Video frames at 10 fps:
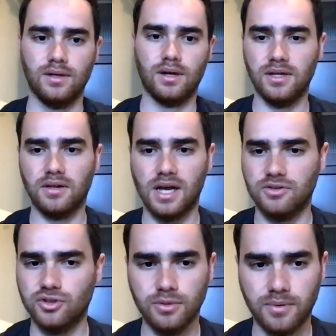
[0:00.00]
it
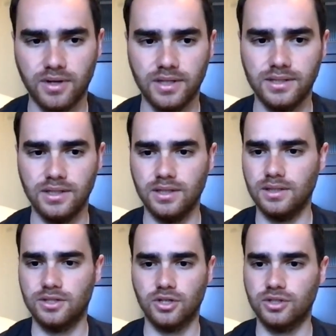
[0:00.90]
allows super easy
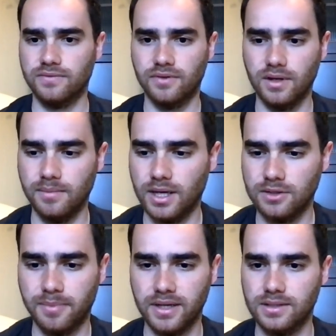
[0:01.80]
searching for
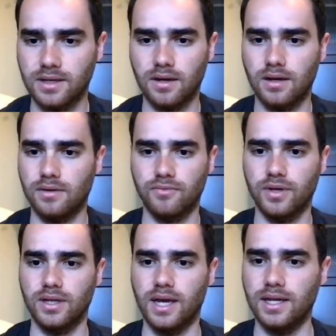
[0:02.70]
emails based on
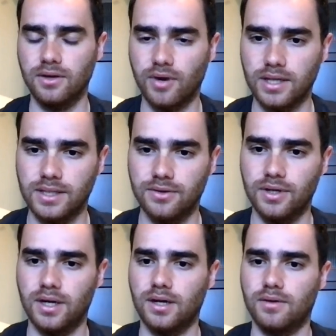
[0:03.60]
really any
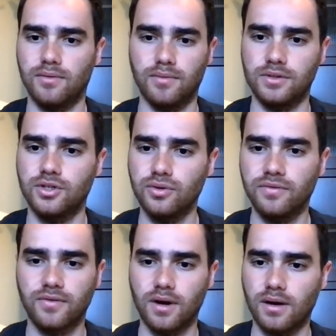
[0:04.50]
criteria, to,
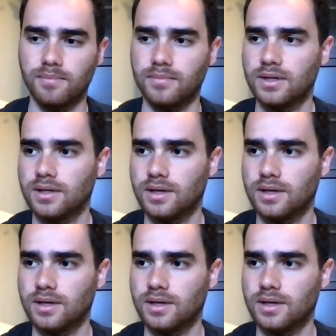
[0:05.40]
from,